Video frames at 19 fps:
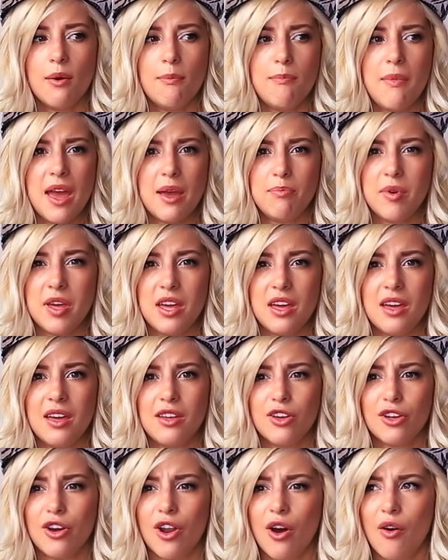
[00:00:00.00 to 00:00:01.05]
Maybe,
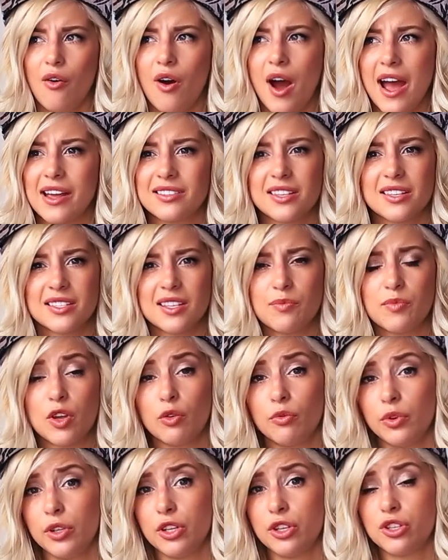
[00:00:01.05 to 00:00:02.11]
you know, I said
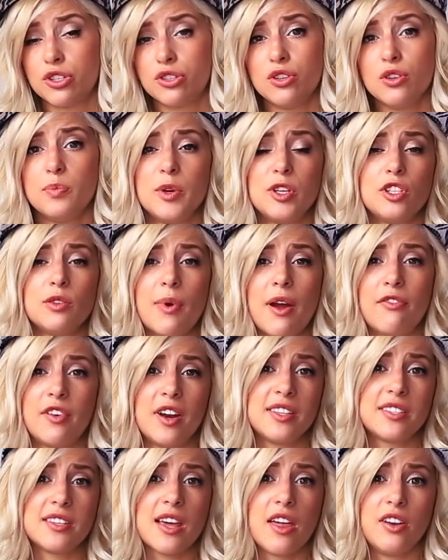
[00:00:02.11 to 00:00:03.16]
something really stupid to my
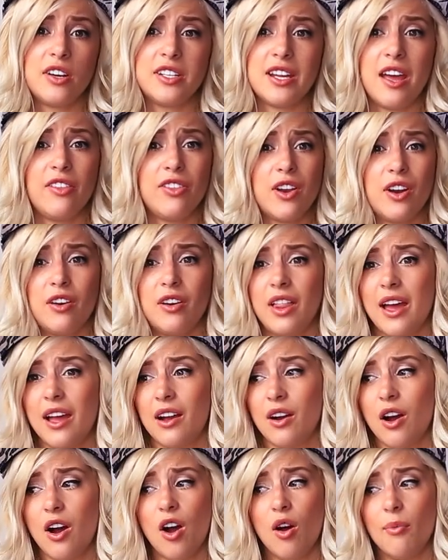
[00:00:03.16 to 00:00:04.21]
friends the other day and they're
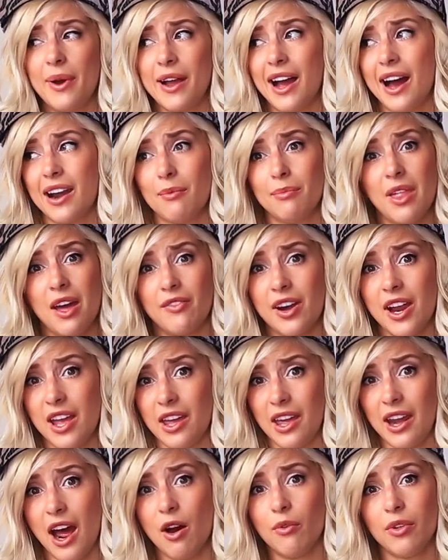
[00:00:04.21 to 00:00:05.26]
like, oh my God, I'm never
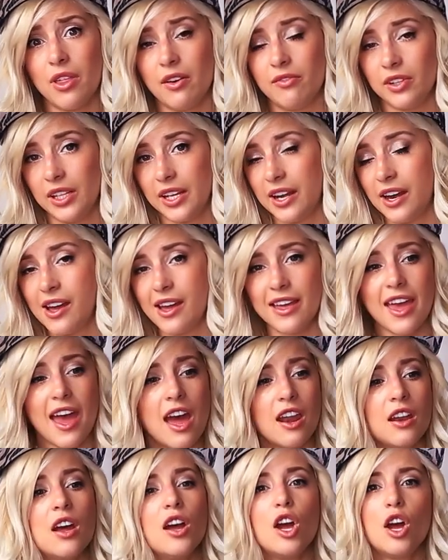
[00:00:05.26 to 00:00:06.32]
hanging out with Evelina
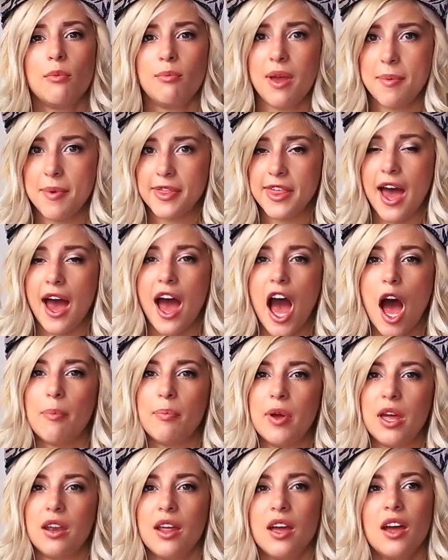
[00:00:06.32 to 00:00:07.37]
again. Maybe that
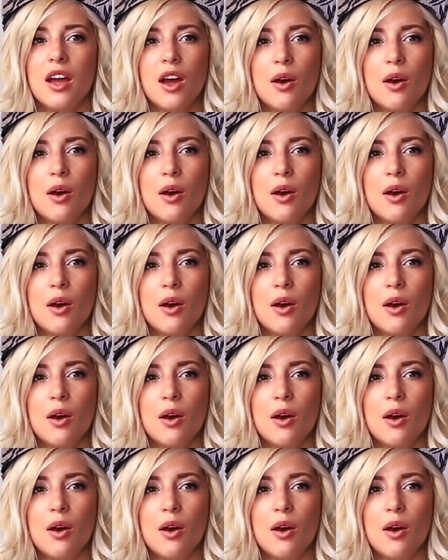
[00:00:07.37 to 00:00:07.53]
happened.